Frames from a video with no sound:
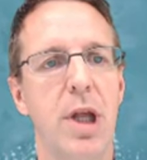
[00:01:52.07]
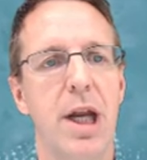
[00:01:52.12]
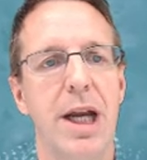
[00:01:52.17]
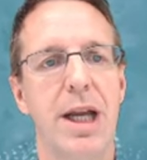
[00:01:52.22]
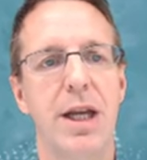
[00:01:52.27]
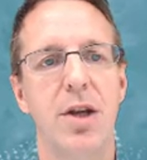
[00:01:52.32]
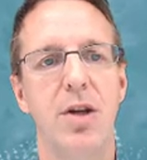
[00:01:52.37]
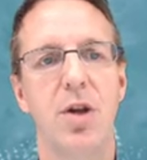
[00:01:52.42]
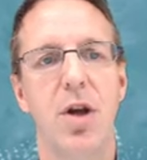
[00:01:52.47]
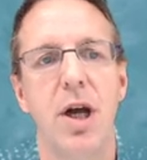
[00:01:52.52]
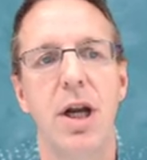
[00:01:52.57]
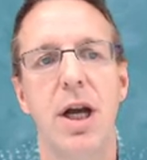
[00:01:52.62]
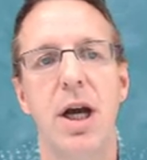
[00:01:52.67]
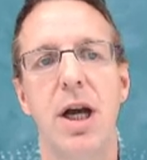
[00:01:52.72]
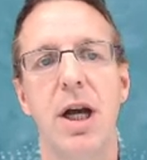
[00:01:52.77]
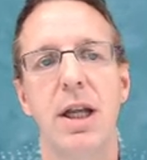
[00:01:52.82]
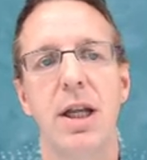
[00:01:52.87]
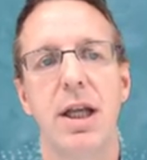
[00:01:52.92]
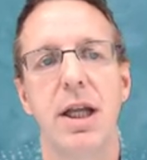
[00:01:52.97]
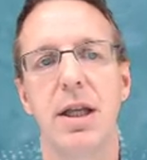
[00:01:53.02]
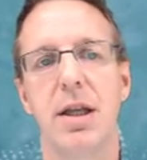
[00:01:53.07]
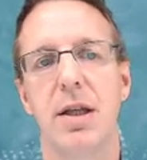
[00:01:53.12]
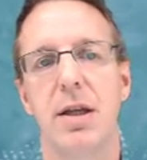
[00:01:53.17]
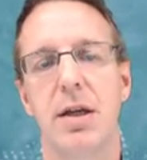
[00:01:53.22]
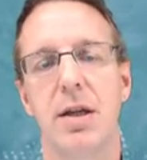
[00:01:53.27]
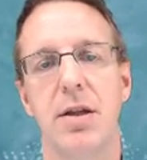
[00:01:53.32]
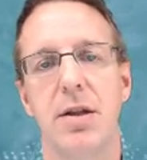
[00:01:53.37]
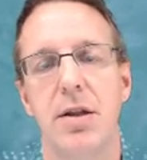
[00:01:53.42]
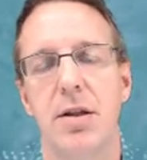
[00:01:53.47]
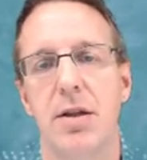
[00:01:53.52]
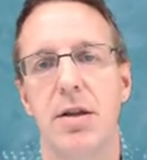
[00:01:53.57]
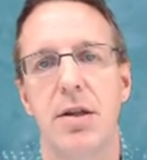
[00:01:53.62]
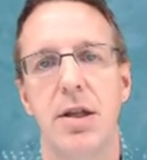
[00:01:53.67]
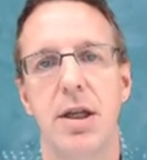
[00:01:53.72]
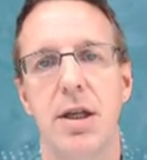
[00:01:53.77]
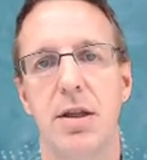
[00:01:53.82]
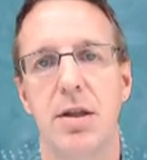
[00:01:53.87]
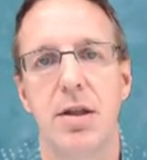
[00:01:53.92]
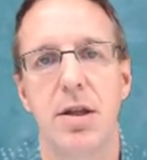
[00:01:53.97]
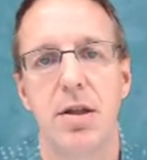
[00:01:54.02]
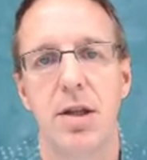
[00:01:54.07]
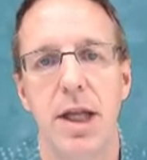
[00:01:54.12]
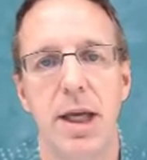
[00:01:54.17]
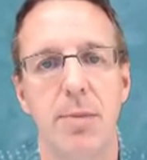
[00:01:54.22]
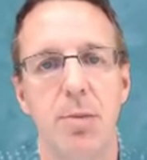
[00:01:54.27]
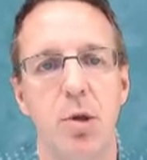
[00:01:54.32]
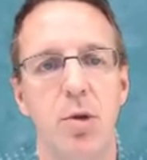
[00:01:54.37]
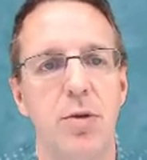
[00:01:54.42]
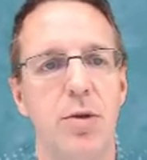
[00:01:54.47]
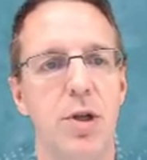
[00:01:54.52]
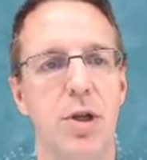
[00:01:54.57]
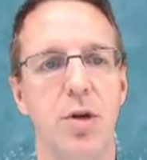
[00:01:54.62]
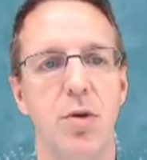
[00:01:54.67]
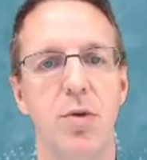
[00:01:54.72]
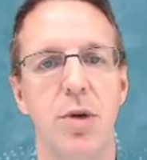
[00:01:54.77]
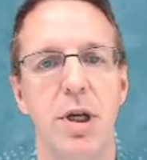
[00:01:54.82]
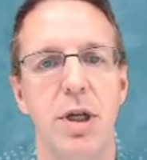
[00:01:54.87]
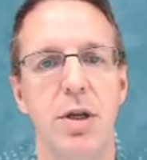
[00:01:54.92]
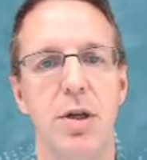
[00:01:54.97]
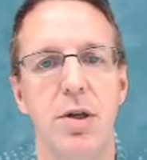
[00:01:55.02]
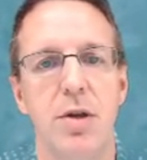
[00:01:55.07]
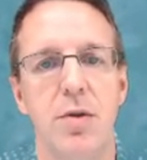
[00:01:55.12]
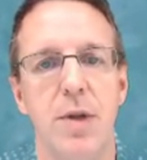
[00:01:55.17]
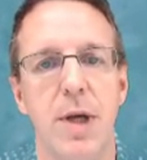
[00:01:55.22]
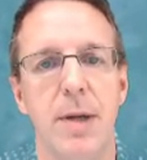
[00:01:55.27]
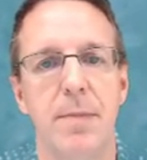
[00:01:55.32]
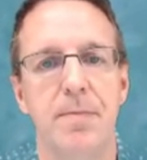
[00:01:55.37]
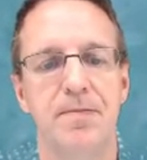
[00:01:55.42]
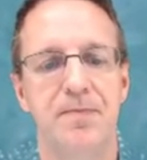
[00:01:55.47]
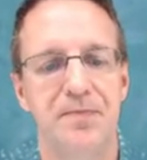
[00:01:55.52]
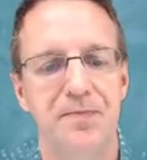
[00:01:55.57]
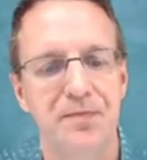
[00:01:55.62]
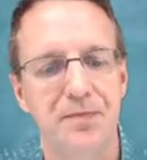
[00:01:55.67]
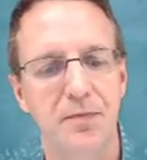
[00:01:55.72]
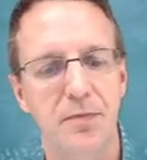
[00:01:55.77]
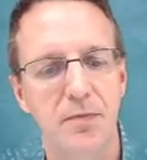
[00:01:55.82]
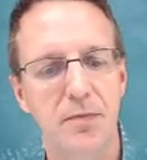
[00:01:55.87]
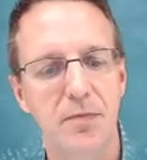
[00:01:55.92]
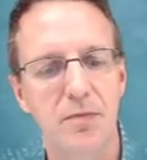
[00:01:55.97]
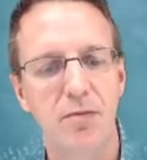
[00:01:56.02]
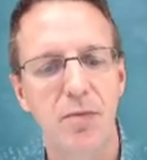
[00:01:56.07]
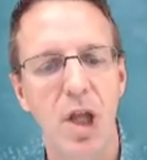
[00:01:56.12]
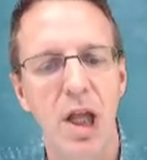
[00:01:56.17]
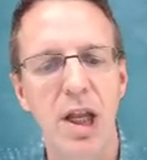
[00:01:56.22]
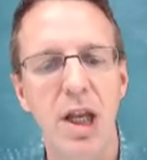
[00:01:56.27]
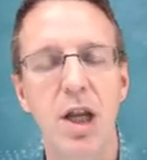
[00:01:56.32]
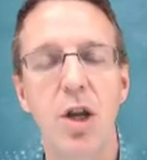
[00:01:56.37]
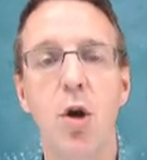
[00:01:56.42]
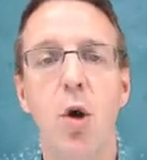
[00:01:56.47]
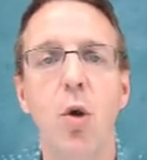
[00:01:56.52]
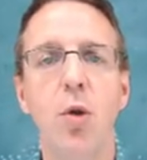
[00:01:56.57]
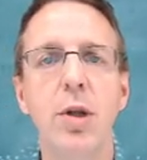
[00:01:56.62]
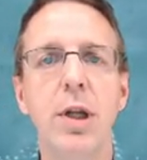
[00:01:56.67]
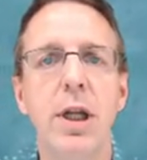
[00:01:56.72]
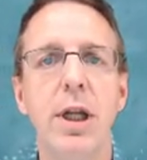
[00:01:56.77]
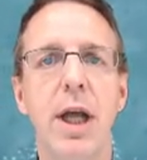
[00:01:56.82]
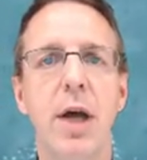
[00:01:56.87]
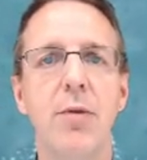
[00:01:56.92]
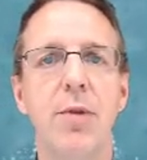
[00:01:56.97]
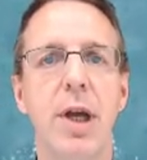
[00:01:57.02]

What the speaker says: I did not highlight the label. You don't need to do that. And then holding down the